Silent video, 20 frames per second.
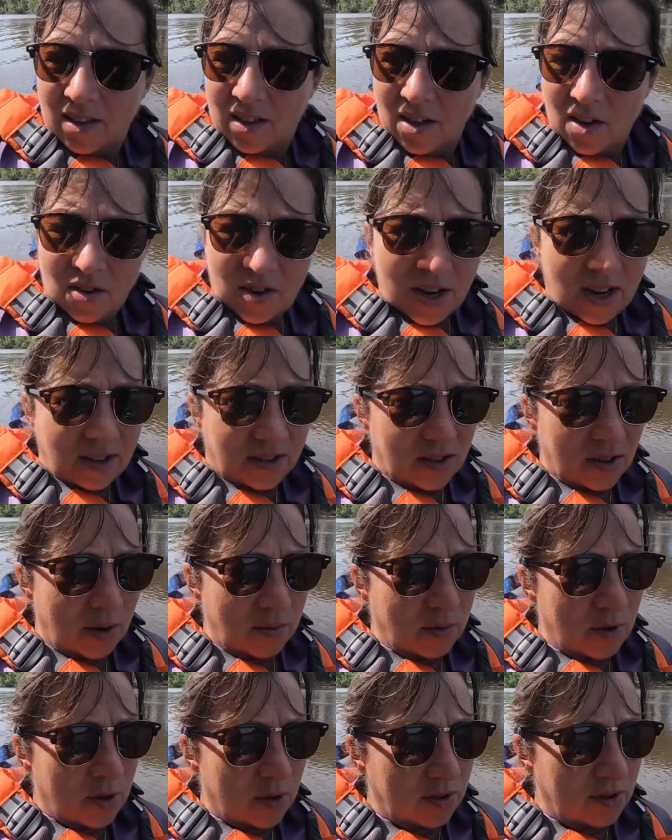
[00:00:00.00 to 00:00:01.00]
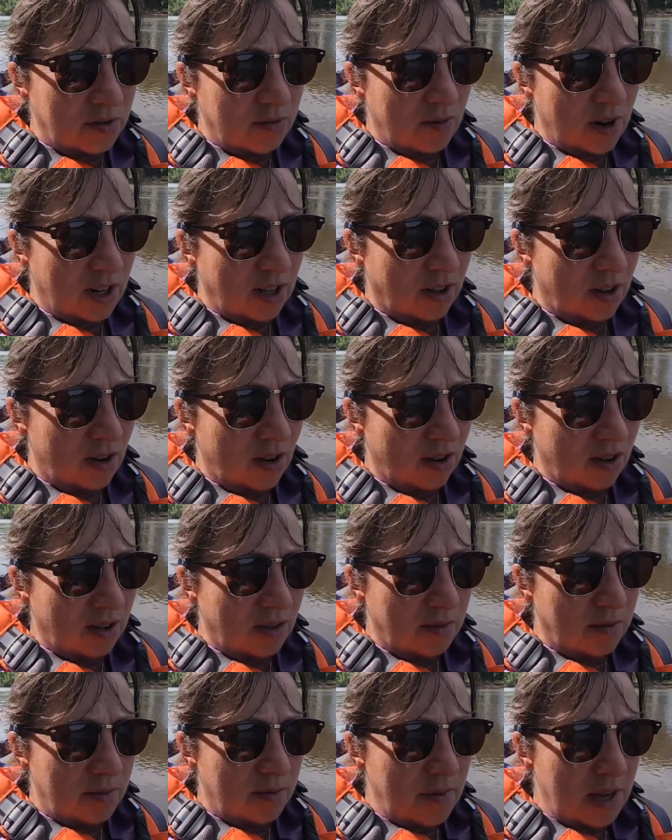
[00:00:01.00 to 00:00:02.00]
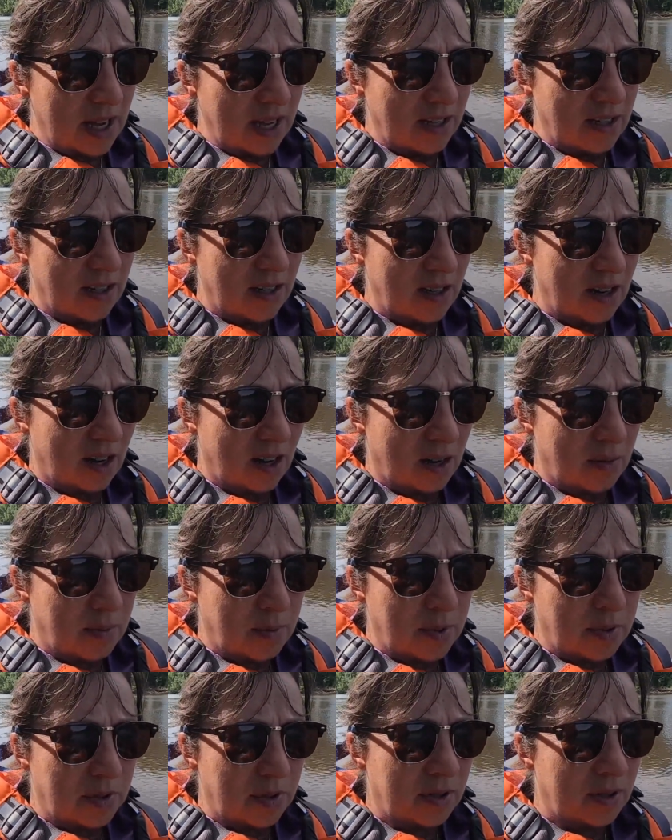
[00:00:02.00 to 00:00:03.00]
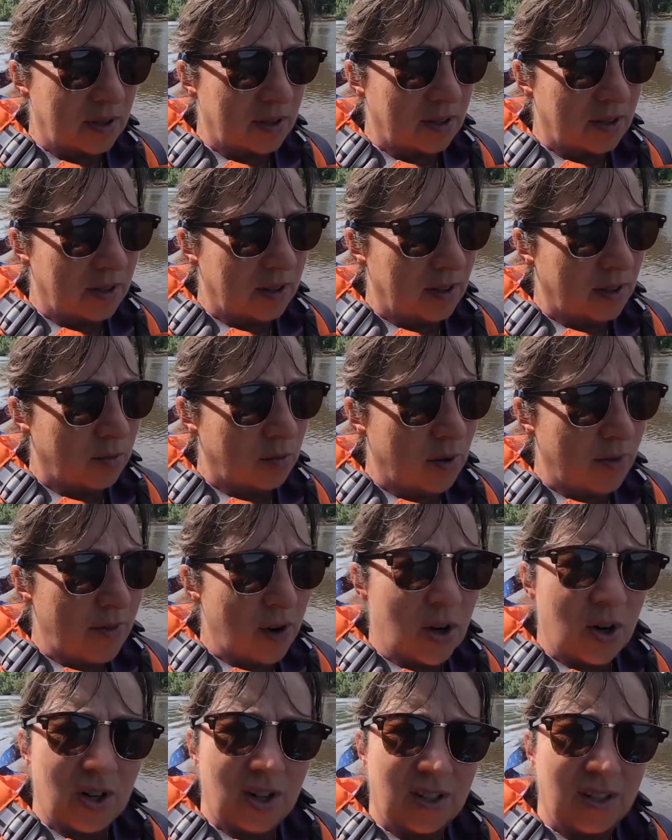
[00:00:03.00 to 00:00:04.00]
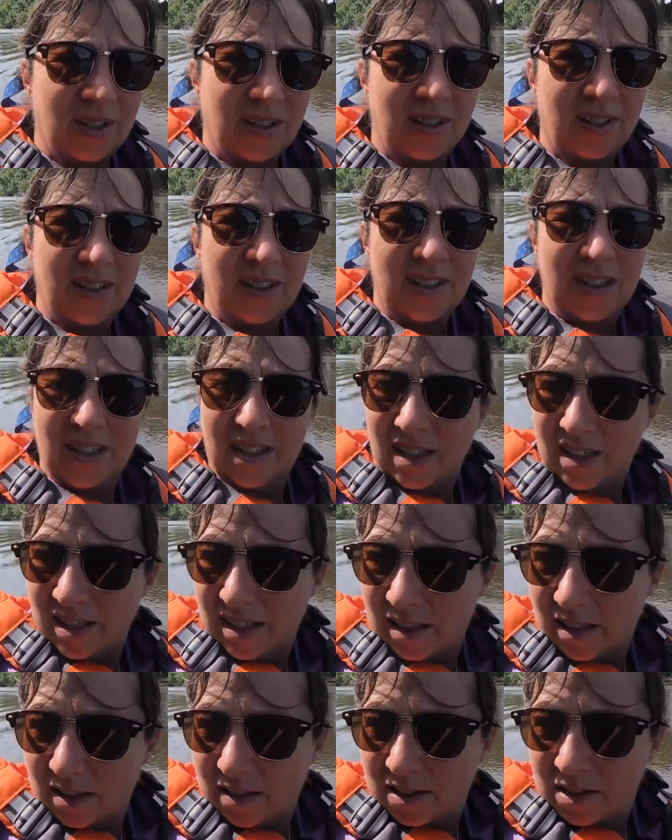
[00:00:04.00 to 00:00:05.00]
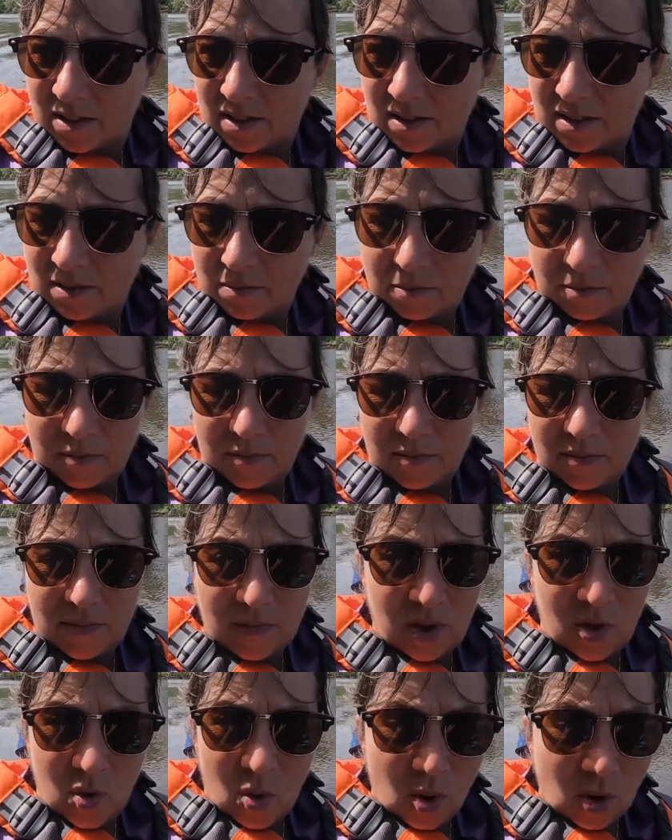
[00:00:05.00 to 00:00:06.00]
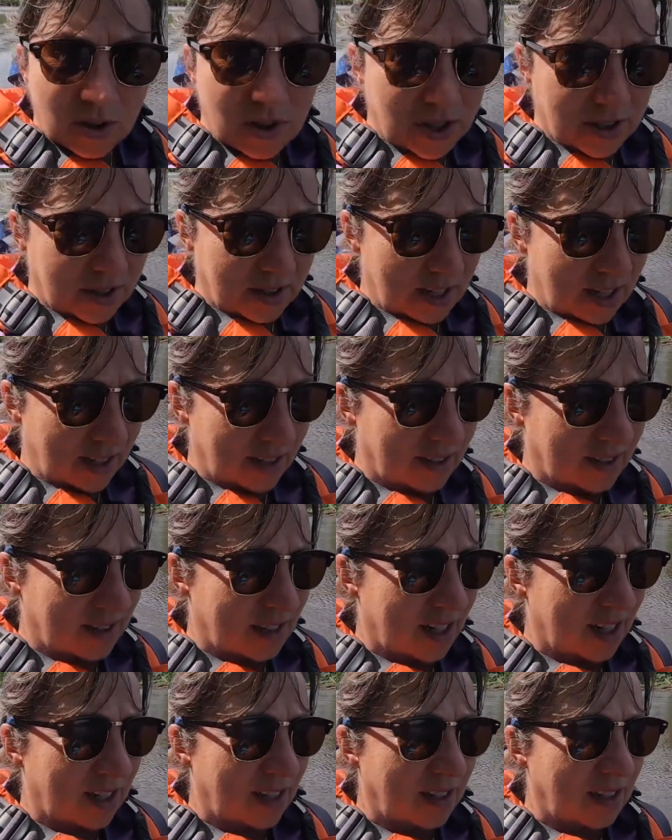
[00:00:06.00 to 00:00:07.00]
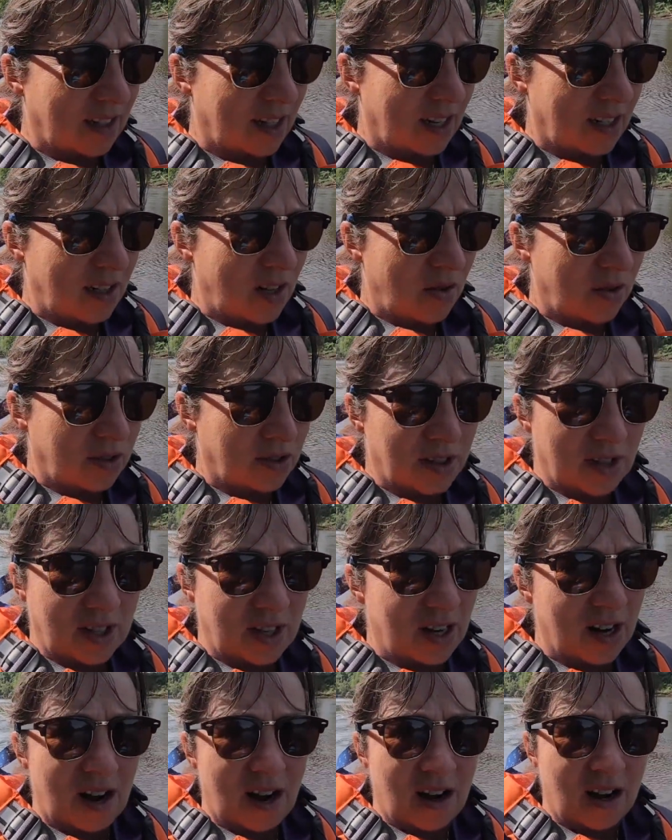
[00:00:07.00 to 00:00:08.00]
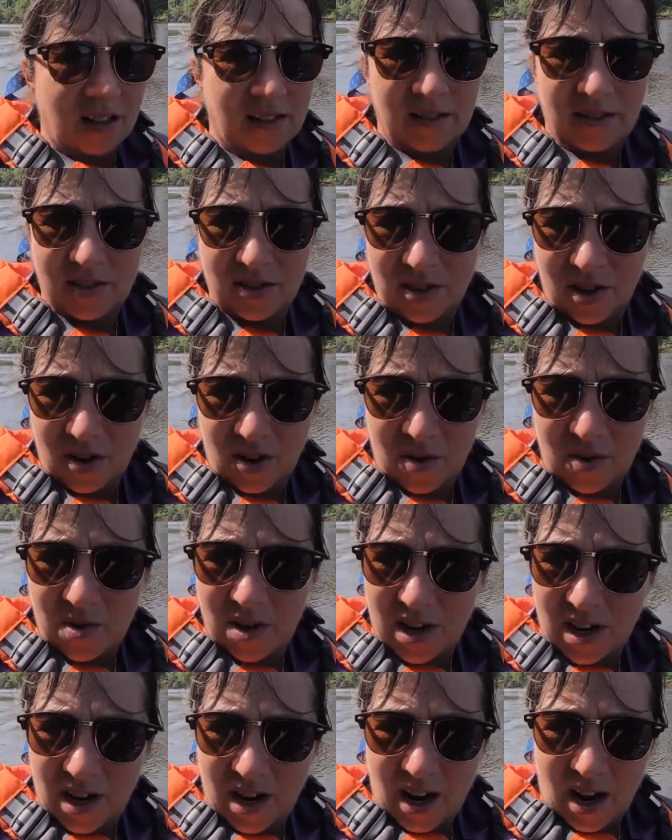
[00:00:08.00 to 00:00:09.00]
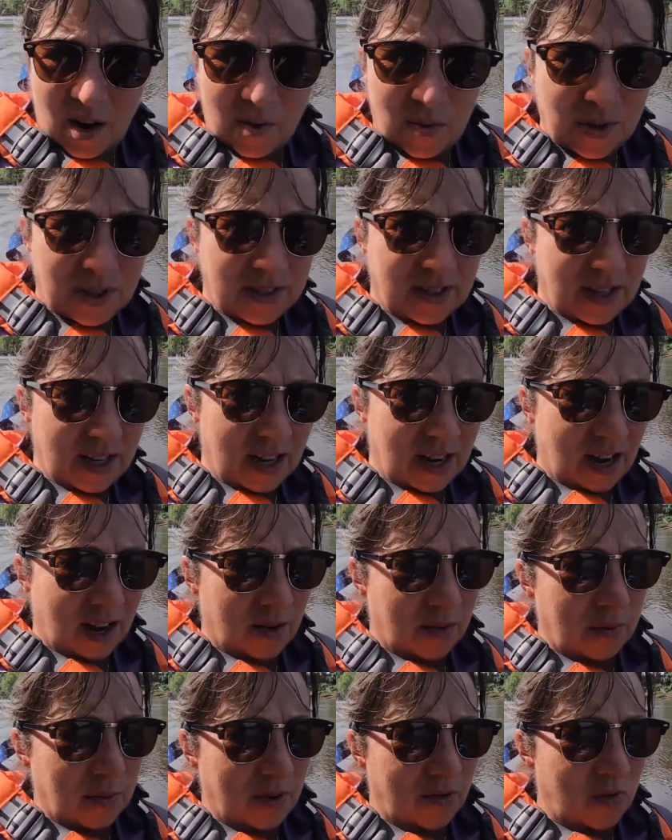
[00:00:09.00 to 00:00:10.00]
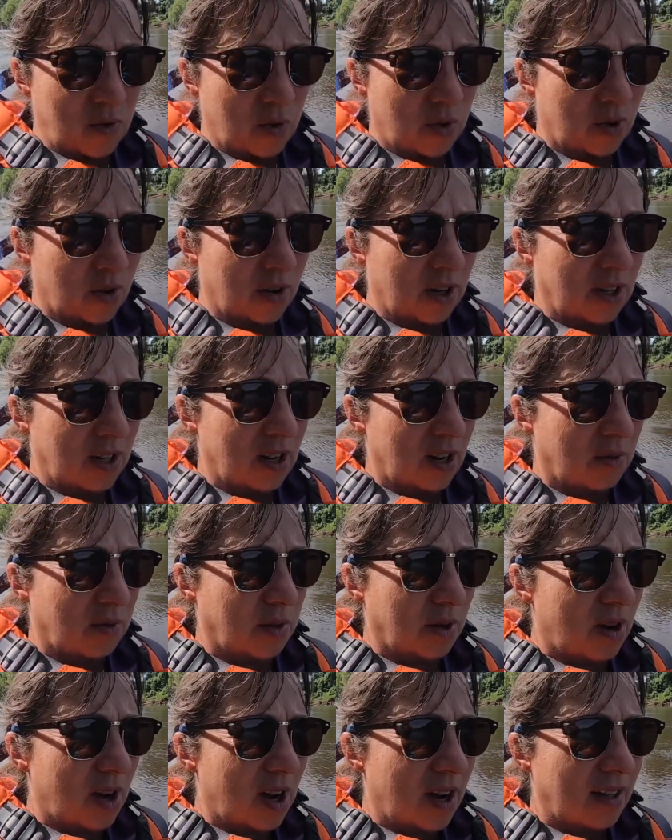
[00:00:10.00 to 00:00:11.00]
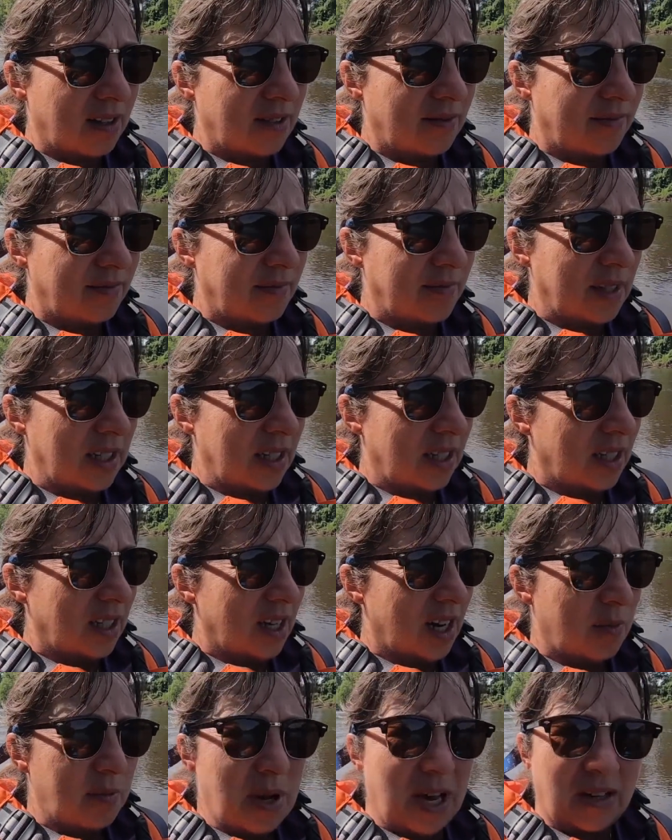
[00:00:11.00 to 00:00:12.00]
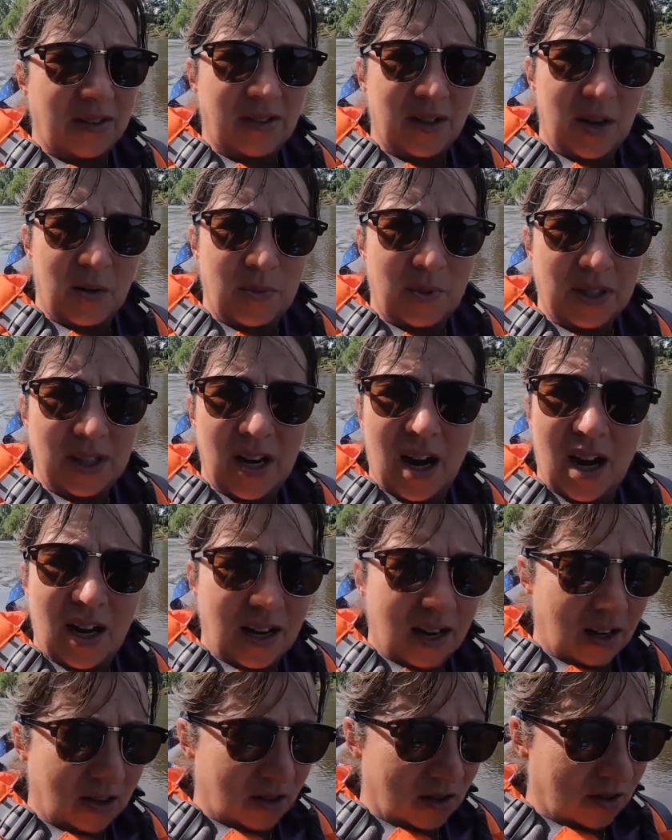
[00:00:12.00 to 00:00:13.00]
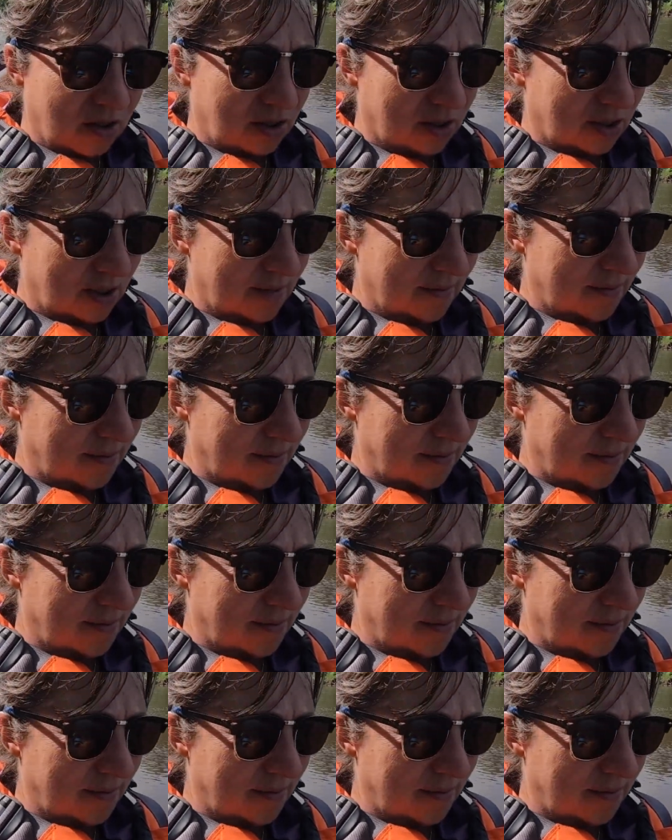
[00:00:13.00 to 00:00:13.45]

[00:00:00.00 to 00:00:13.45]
Okay, so I'm cruising right along. I'm heading up river. It's a gorgeous day today. I know it's gonna get hot, so I wanted to get out before it got real hot. Passed a couple of kayakers.